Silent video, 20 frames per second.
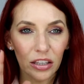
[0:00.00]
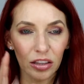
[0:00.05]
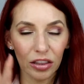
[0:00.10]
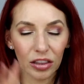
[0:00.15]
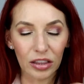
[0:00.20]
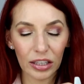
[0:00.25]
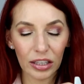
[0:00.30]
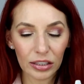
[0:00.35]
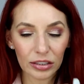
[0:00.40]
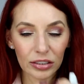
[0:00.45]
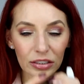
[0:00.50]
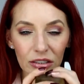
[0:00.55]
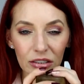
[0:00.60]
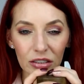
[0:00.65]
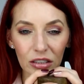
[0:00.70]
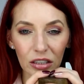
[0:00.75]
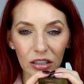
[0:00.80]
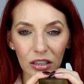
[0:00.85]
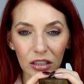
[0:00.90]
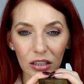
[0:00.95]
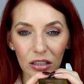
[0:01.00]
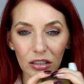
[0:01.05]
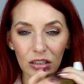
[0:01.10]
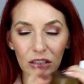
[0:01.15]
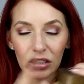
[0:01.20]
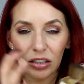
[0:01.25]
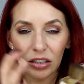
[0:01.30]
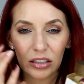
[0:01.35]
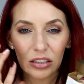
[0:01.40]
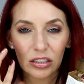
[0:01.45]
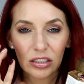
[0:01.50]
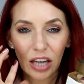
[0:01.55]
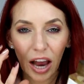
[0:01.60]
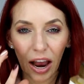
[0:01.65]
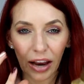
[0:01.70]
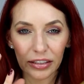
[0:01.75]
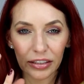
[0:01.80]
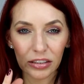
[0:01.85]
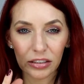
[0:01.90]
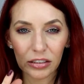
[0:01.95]
This
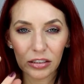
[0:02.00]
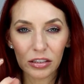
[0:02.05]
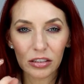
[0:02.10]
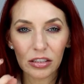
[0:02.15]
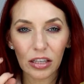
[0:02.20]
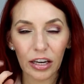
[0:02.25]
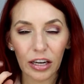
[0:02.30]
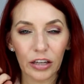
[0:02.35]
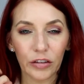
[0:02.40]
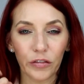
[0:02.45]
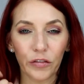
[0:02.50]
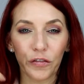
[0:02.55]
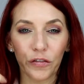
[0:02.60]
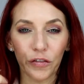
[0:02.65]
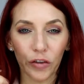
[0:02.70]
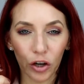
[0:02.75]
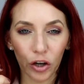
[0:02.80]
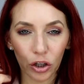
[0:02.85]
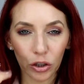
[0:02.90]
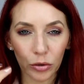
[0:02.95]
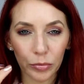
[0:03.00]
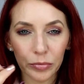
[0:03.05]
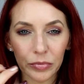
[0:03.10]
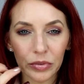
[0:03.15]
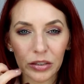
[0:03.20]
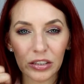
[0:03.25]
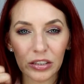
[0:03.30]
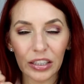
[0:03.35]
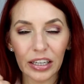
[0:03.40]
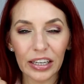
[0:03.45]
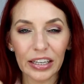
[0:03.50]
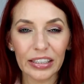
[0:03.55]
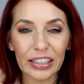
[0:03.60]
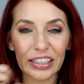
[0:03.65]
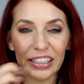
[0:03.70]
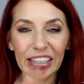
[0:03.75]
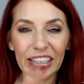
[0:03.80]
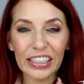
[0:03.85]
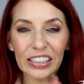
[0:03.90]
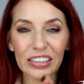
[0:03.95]
tightens, it firms,
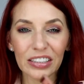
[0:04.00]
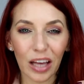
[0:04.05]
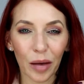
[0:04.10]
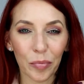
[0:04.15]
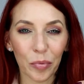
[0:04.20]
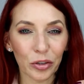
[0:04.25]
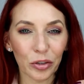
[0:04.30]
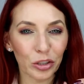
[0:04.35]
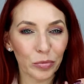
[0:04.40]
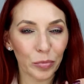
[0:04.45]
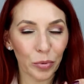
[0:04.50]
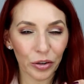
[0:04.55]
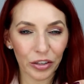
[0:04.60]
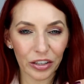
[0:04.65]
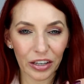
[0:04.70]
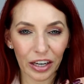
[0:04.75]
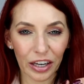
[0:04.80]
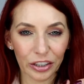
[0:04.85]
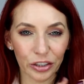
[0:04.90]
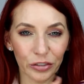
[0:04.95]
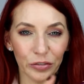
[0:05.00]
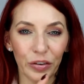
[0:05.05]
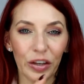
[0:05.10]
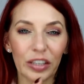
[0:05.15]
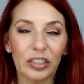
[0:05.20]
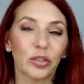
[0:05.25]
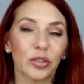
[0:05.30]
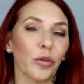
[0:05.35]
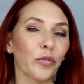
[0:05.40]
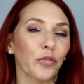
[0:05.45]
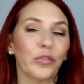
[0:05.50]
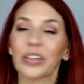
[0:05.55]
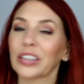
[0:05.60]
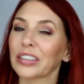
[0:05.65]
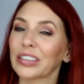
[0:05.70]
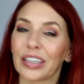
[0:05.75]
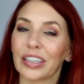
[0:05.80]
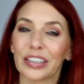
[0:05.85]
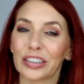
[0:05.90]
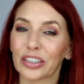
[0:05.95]
it heats up when you put it on your face so it
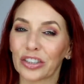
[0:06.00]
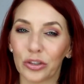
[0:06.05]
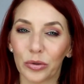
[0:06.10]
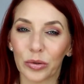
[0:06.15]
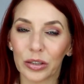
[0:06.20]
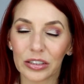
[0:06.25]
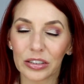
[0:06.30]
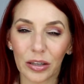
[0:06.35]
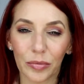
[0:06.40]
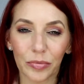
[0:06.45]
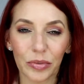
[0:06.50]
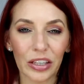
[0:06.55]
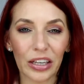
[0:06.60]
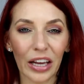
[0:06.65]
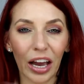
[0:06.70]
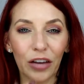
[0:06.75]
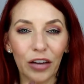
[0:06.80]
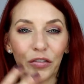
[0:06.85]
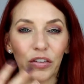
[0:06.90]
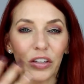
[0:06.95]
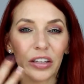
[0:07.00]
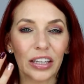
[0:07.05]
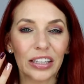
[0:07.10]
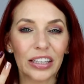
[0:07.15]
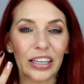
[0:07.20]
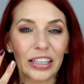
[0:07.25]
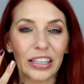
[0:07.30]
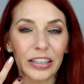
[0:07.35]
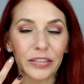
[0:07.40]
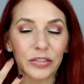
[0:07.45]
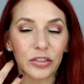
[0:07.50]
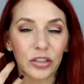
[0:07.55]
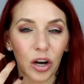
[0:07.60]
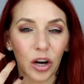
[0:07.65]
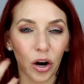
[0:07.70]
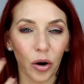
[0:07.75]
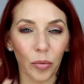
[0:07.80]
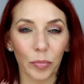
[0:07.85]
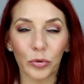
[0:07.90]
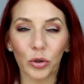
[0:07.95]
feels like it's doing something. I feel like it gives
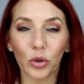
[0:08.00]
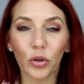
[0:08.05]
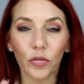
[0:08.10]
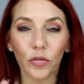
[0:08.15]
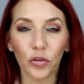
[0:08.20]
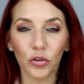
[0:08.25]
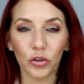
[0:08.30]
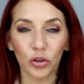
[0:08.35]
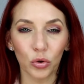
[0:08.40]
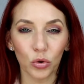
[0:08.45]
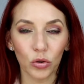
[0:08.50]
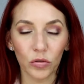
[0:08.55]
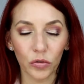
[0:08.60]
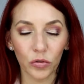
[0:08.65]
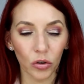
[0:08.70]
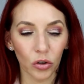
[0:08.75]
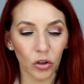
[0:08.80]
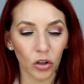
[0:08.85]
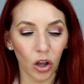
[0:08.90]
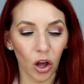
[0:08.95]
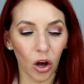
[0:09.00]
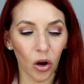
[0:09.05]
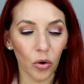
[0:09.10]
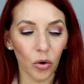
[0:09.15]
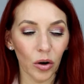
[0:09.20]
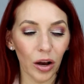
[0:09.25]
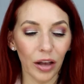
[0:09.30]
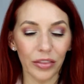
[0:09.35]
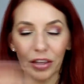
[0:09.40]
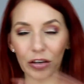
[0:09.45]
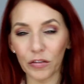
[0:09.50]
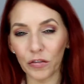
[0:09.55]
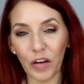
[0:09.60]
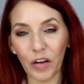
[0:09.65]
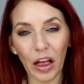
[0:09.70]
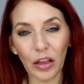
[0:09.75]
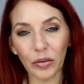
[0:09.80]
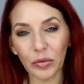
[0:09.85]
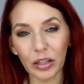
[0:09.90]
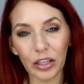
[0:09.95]
a beautiful youthful glow, and then
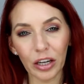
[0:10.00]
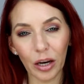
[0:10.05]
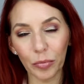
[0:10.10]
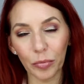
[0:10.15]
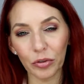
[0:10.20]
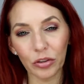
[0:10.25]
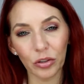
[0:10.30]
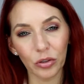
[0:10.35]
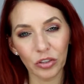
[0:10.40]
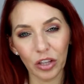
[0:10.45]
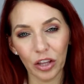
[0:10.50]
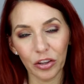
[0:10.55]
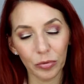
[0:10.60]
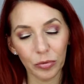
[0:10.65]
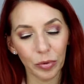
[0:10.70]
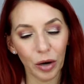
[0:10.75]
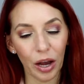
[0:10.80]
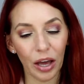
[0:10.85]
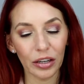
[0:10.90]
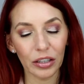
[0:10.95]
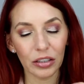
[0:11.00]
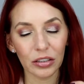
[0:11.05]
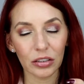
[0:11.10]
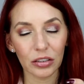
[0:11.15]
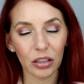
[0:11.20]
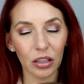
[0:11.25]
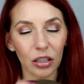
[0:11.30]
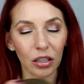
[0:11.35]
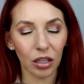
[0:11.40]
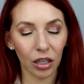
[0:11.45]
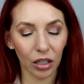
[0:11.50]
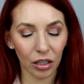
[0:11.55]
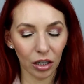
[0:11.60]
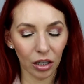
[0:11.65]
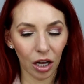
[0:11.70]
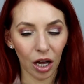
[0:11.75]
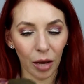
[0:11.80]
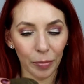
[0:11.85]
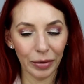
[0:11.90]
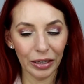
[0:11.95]
following it up with those other products, oh,
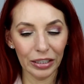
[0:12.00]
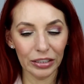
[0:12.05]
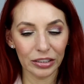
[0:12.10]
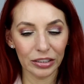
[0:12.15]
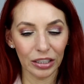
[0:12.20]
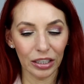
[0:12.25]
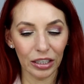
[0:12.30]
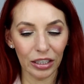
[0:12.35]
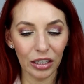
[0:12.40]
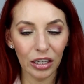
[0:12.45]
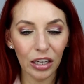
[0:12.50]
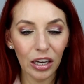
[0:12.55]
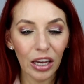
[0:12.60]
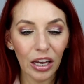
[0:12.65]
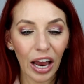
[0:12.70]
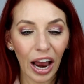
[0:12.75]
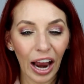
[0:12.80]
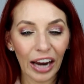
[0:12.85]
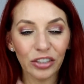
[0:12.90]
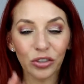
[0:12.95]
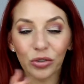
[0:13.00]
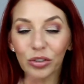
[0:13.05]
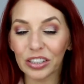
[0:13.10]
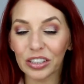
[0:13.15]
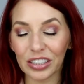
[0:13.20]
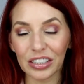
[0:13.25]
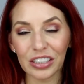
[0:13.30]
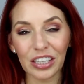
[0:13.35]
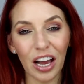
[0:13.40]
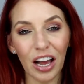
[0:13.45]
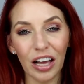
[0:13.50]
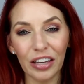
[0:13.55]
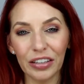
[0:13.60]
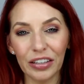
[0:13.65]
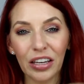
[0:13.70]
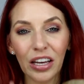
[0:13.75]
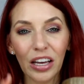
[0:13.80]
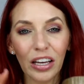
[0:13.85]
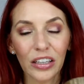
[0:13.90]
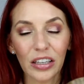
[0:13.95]
amazing. I do this a ton.